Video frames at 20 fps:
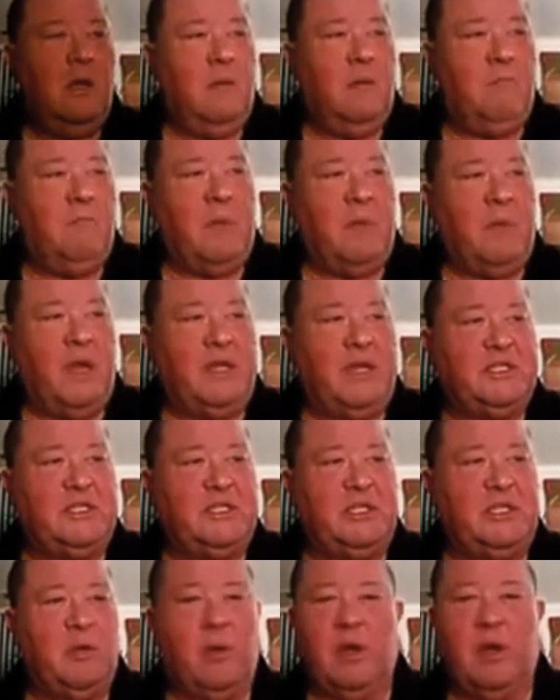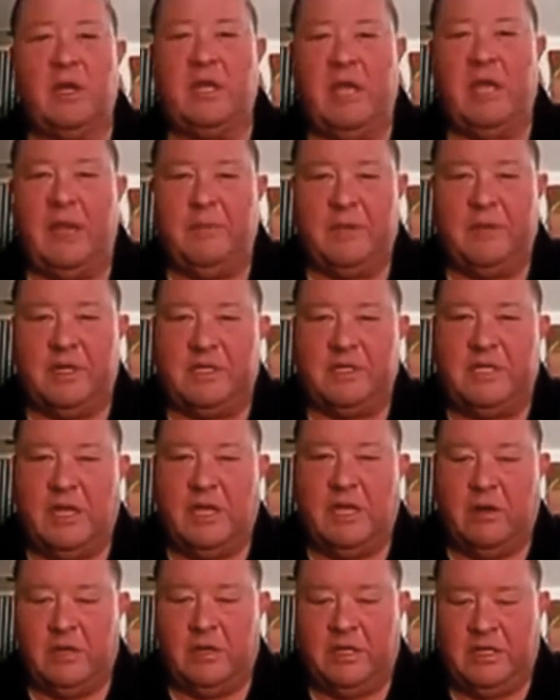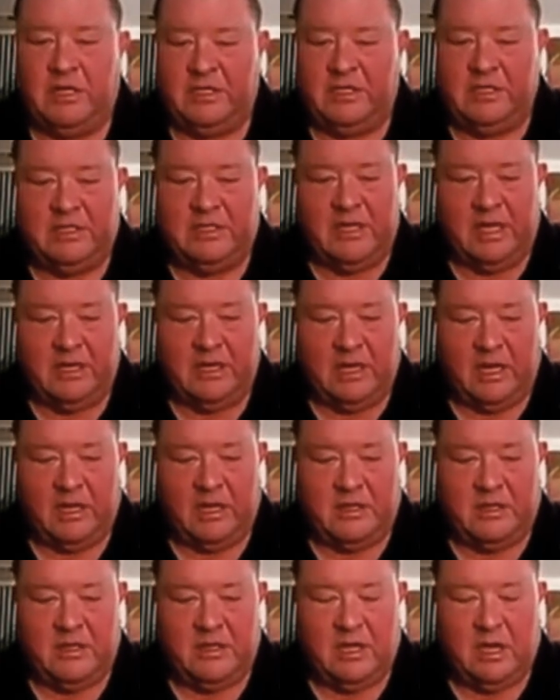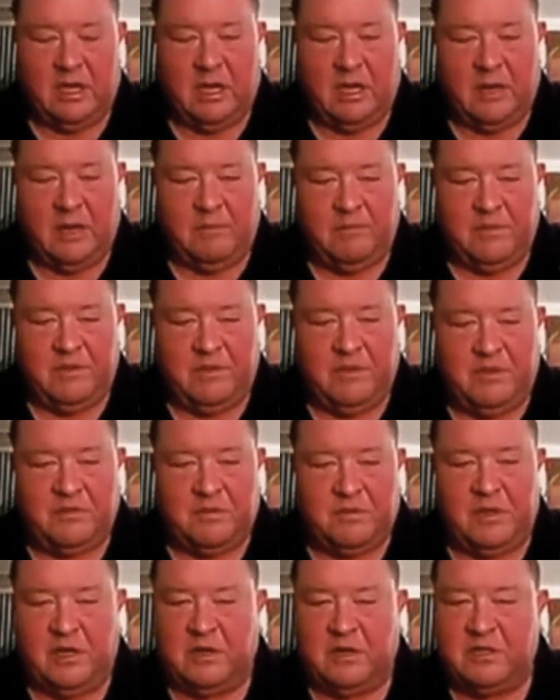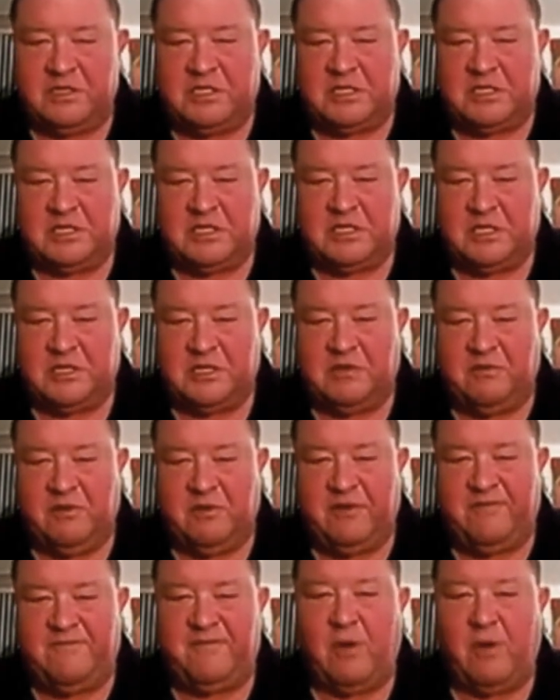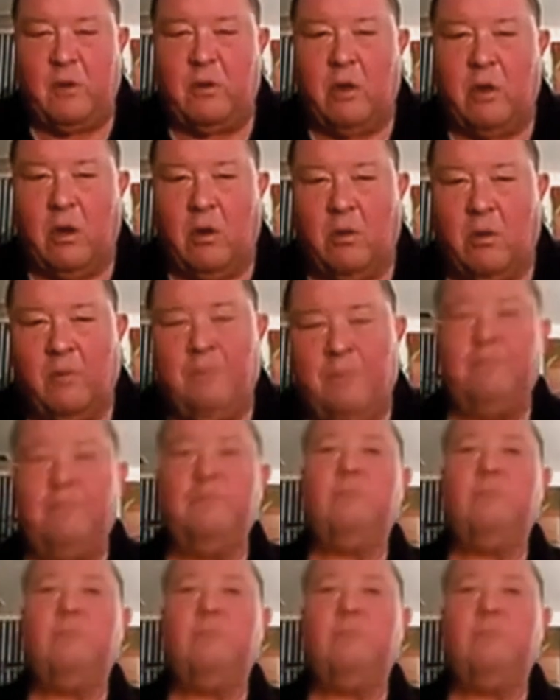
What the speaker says: Mike Stewart came into town and he did that 360 degree photo